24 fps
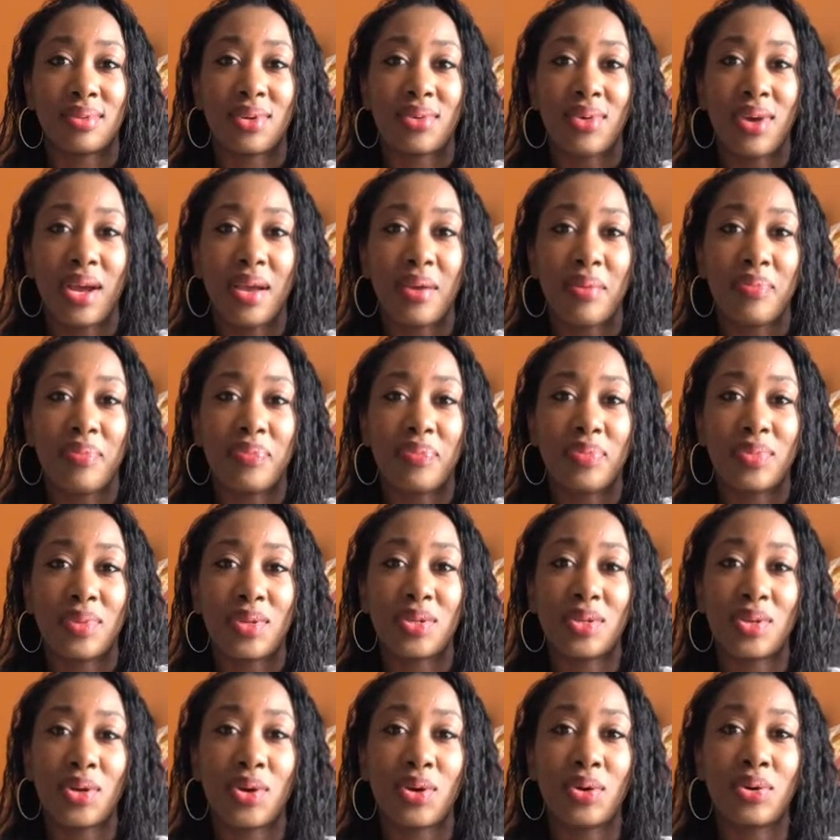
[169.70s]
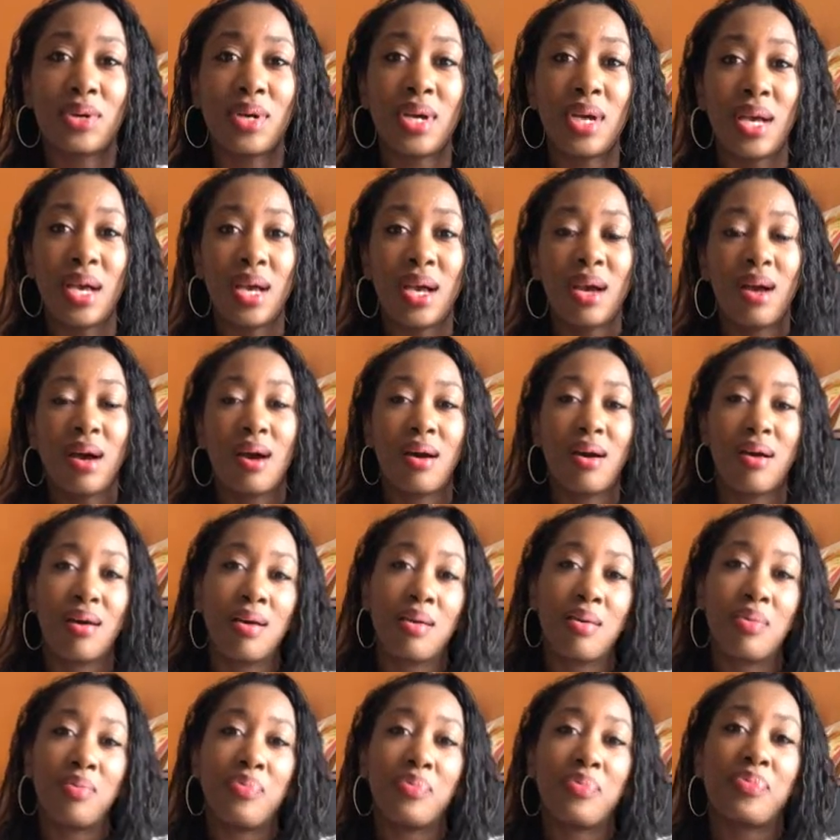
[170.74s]
All right. So
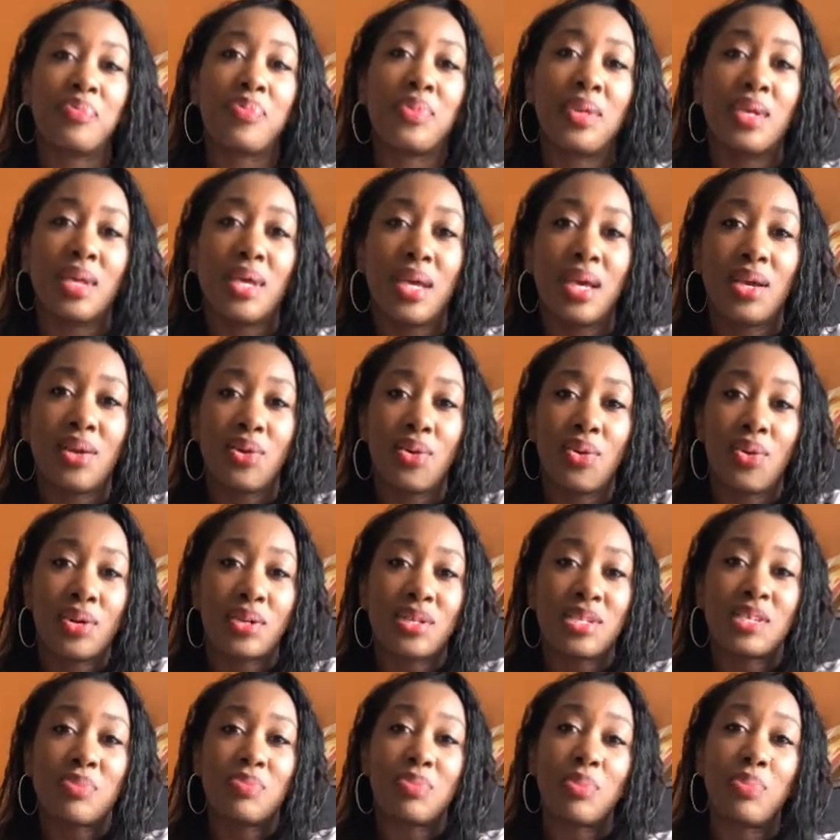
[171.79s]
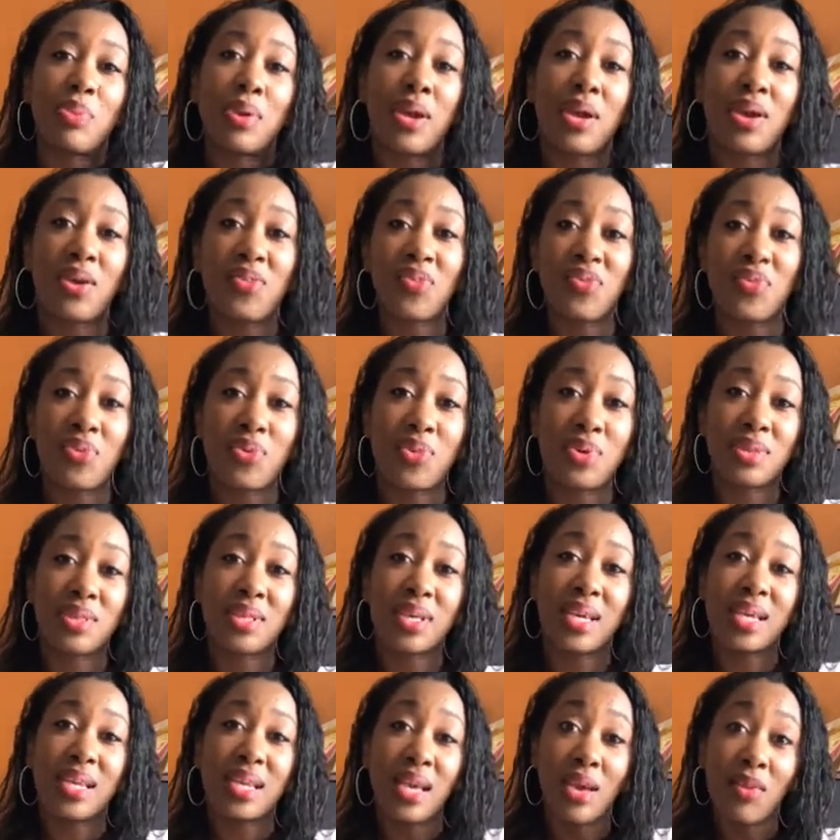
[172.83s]
in order to prepare for
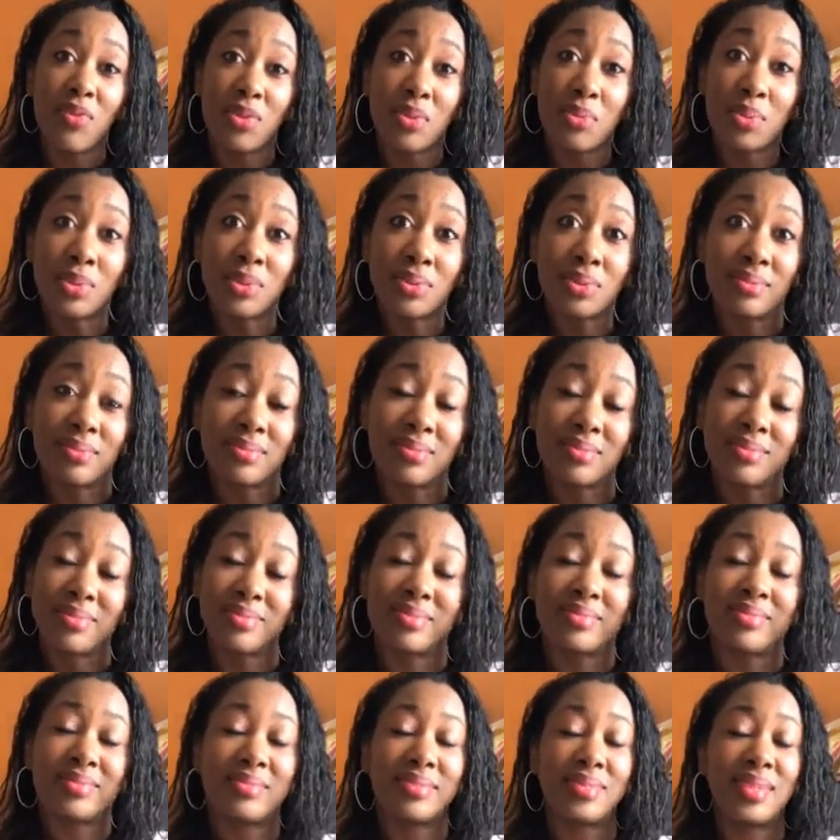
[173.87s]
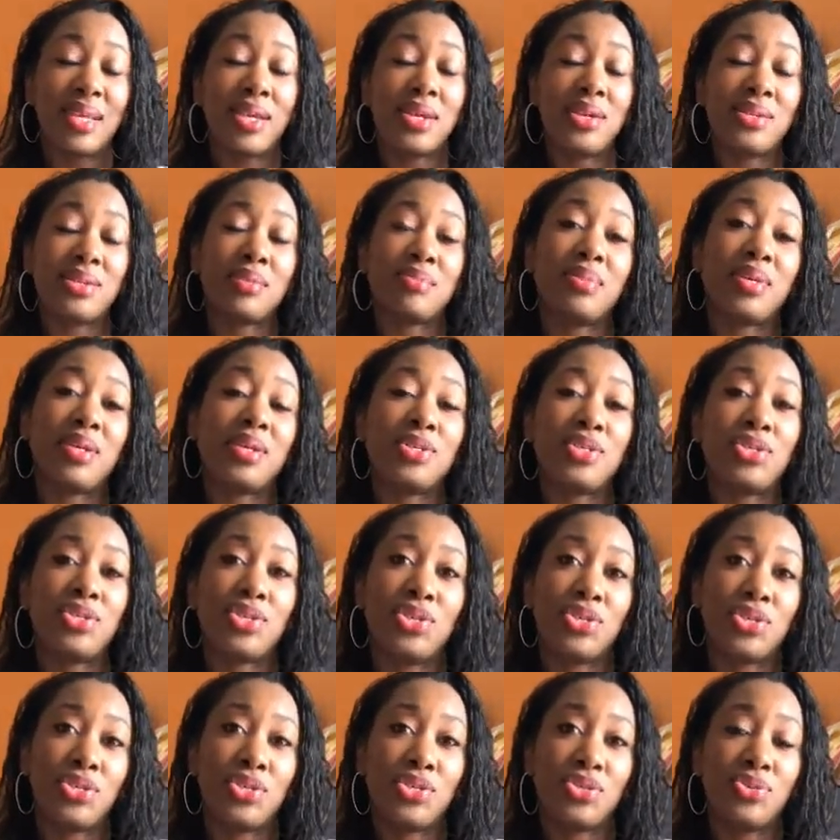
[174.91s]
the inevitable, here's some things you
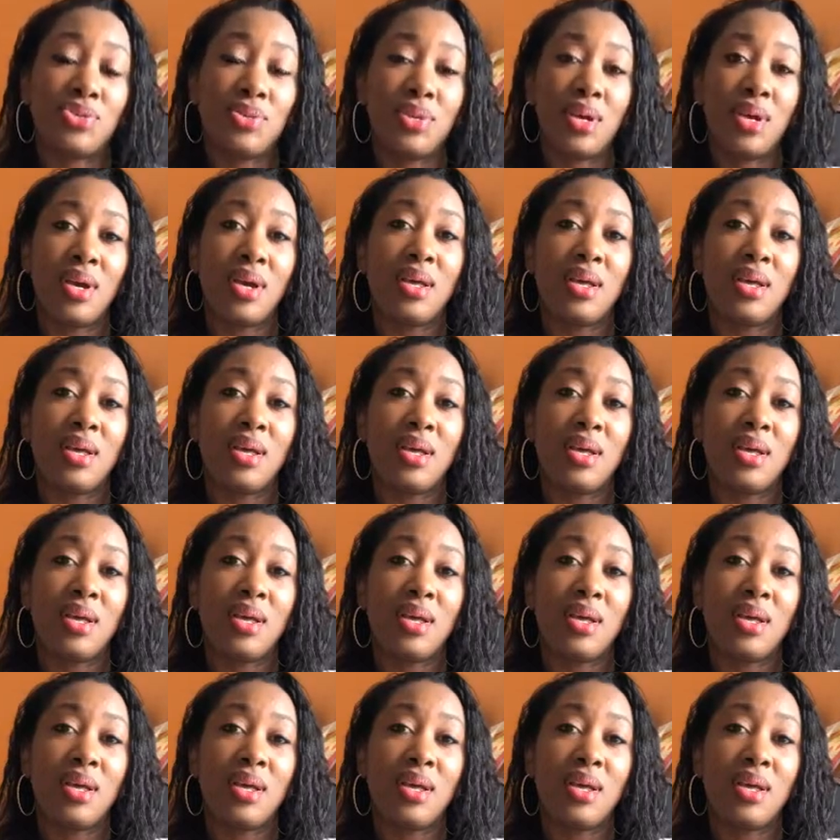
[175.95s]
can do.